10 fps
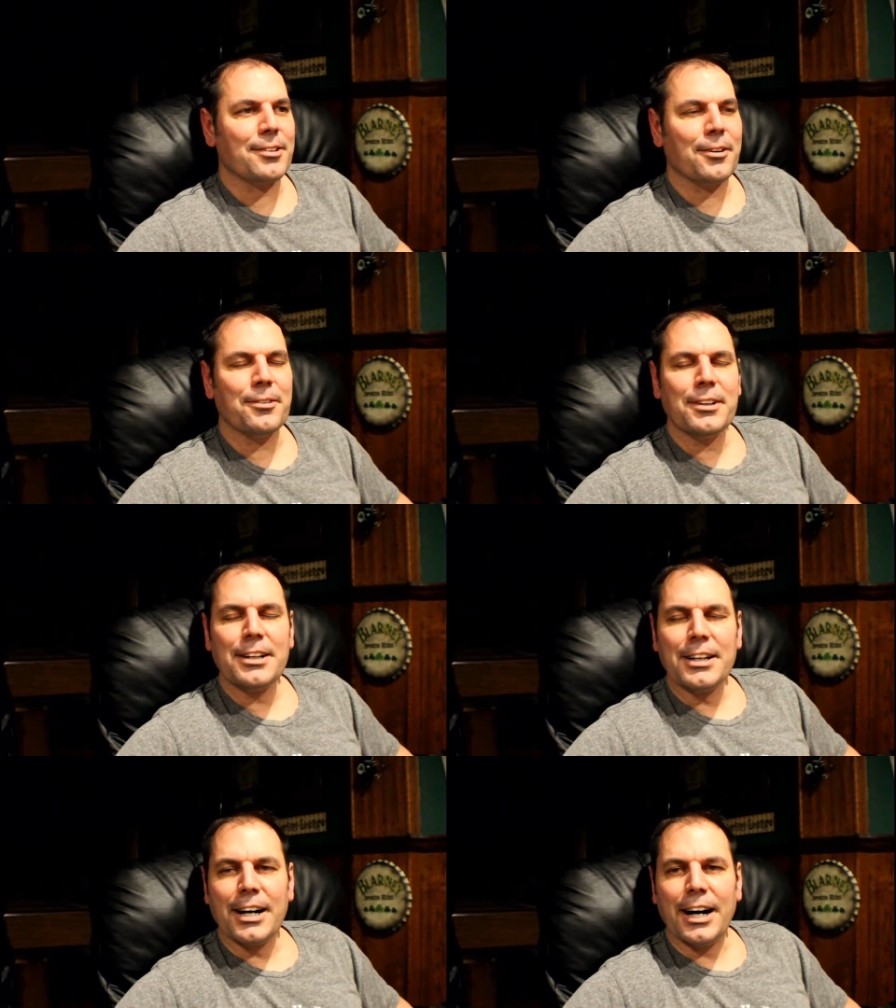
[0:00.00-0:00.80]
So
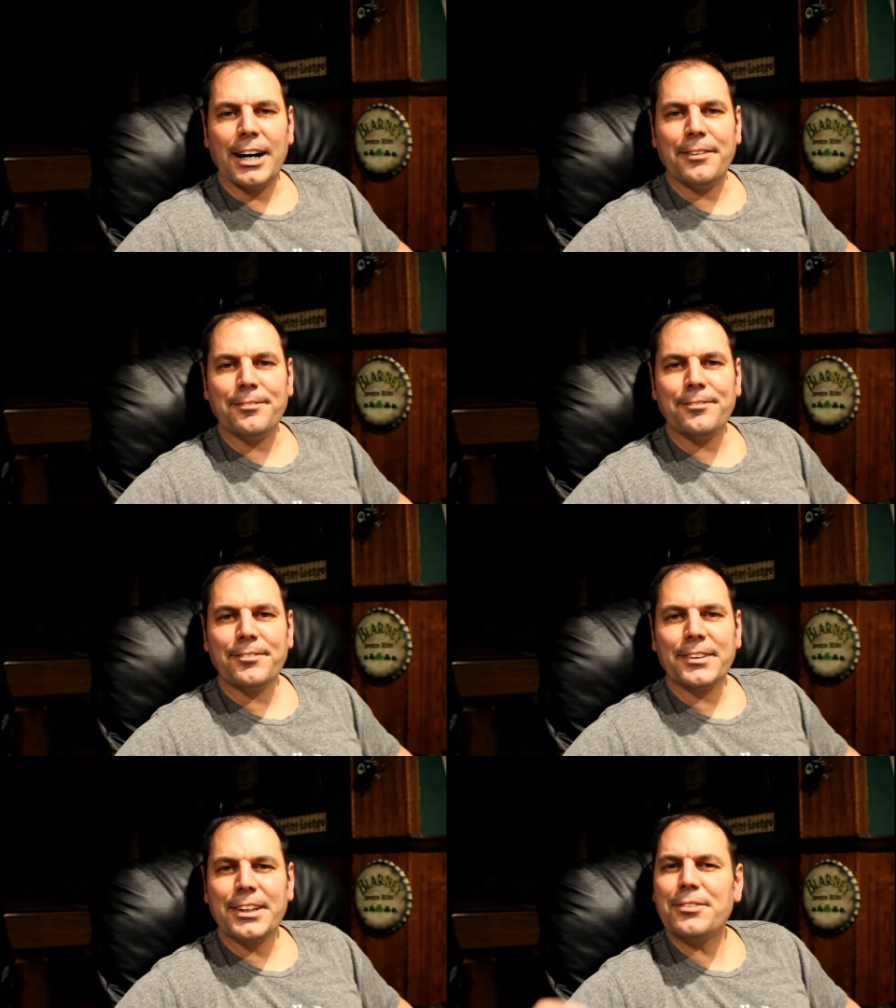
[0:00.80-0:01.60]
um,
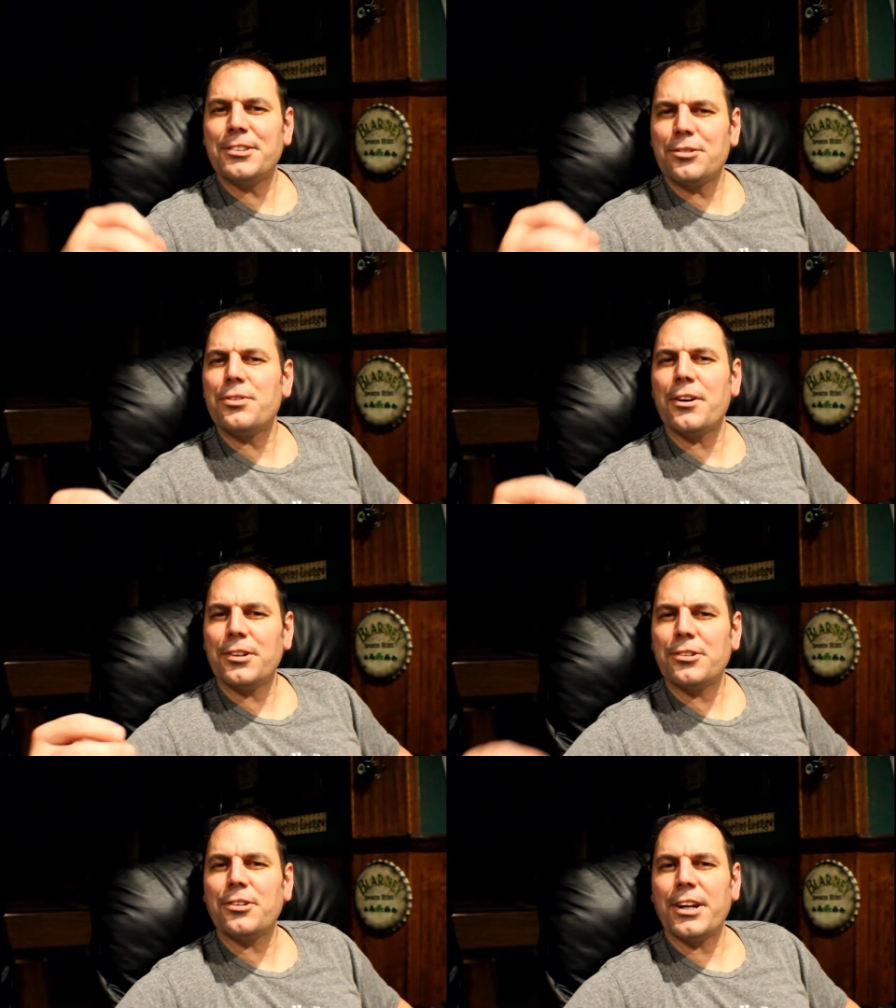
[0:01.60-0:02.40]
it was just
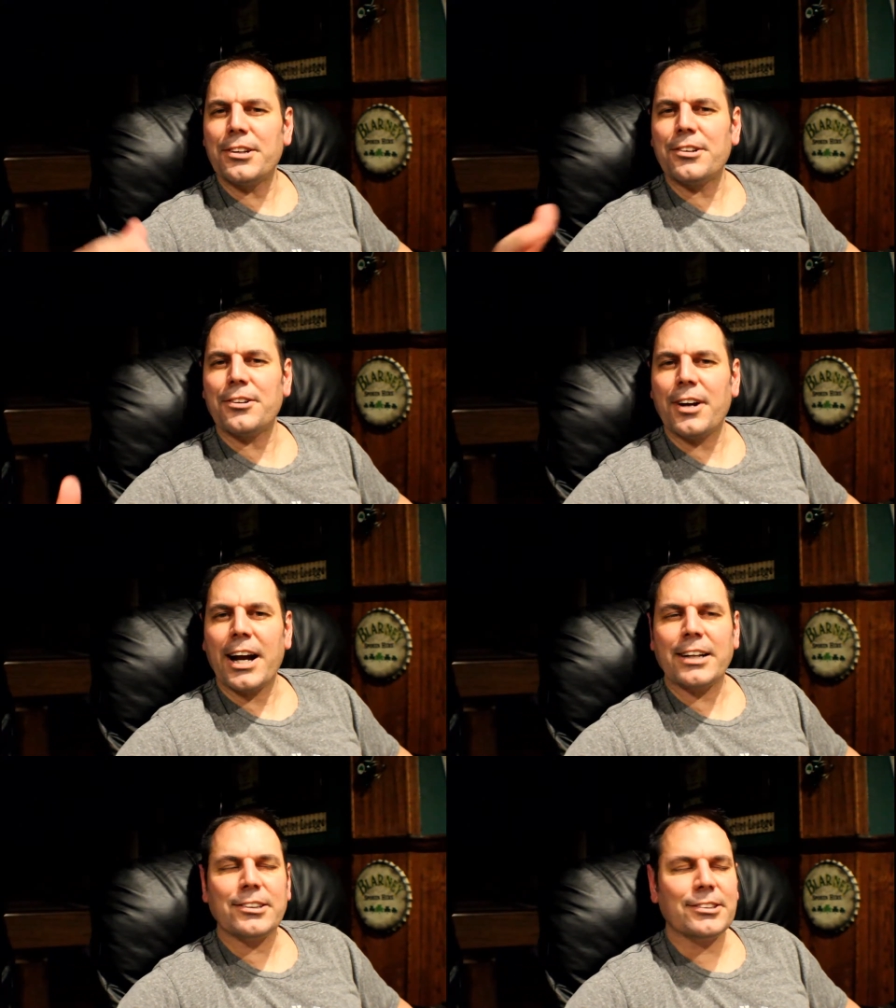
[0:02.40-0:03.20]
very strange
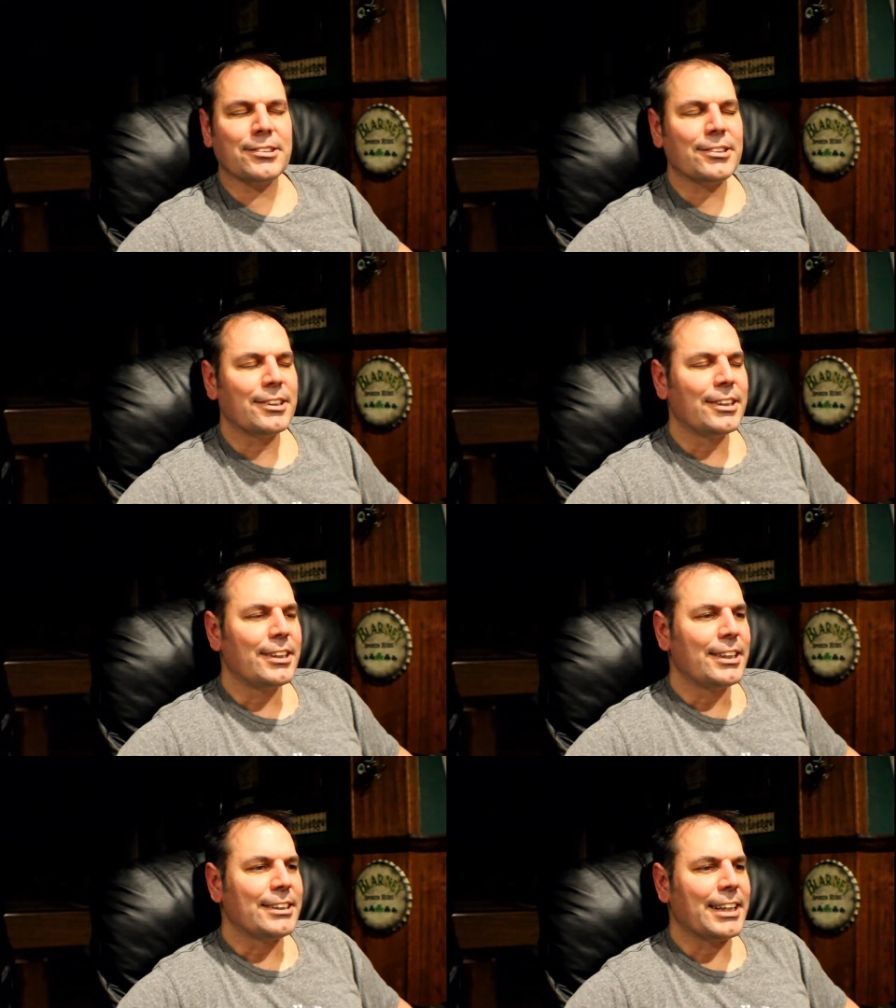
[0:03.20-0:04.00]
interactions
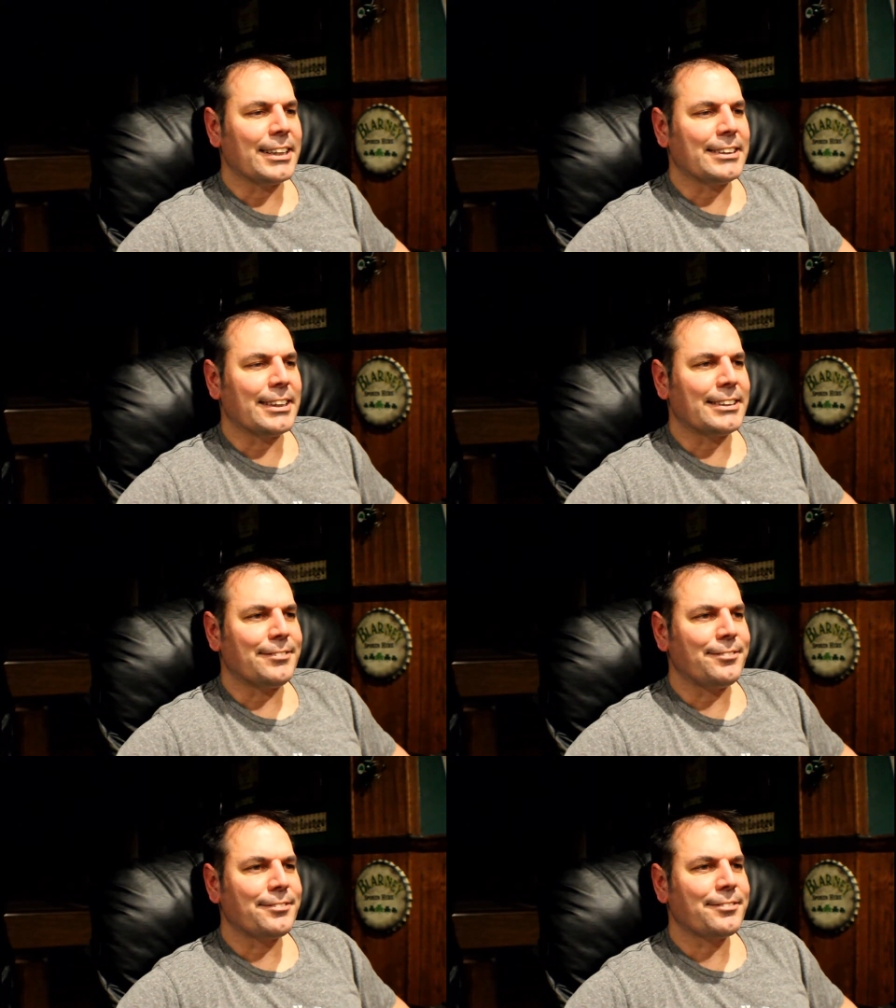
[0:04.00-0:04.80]
that. Uh,